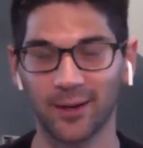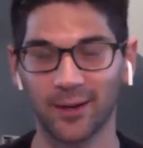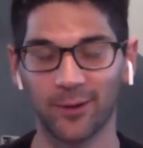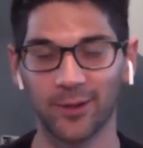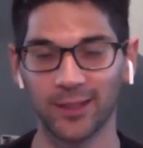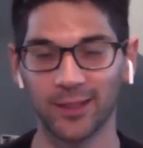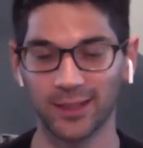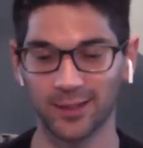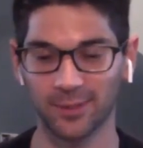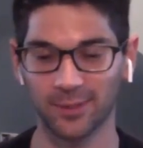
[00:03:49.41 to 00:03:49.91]

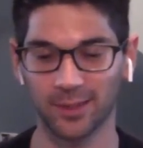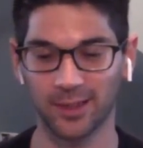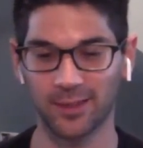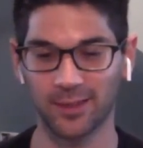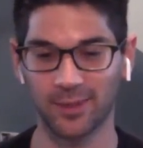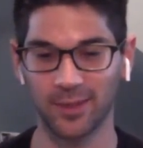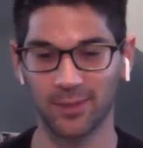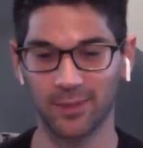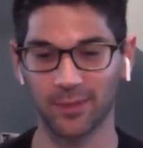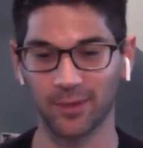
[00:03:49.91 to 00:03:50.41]
And I always
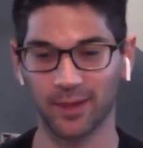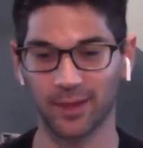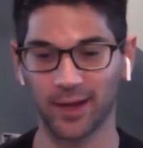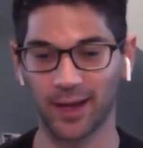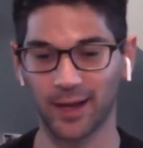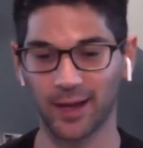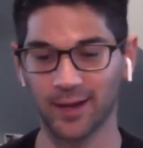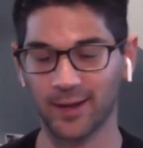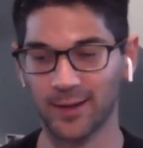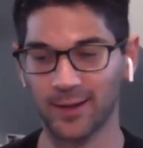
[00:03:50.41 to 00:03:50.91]
explain to
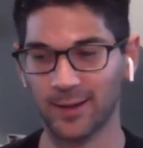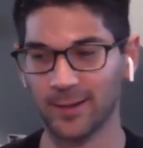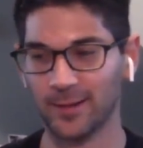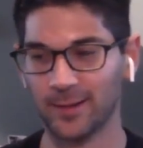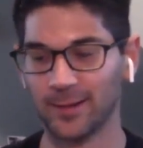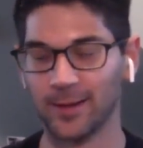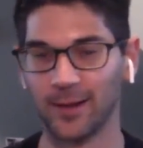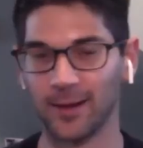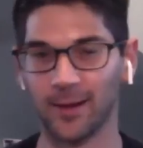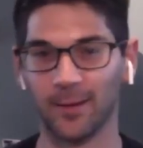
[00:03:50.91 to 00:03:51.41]
people that,
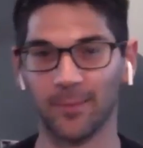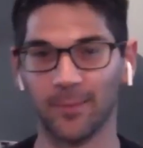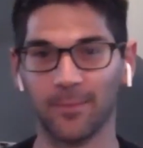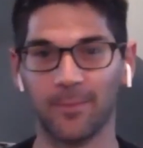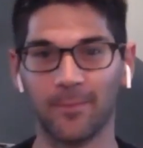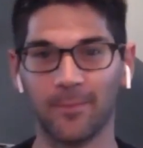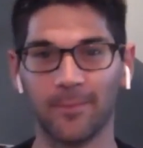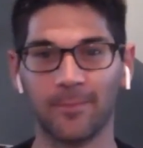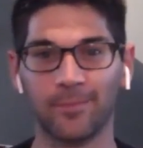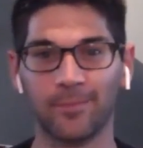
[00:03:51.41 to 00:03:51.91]

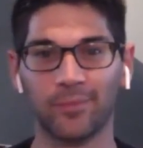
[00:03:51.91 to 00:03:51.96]
and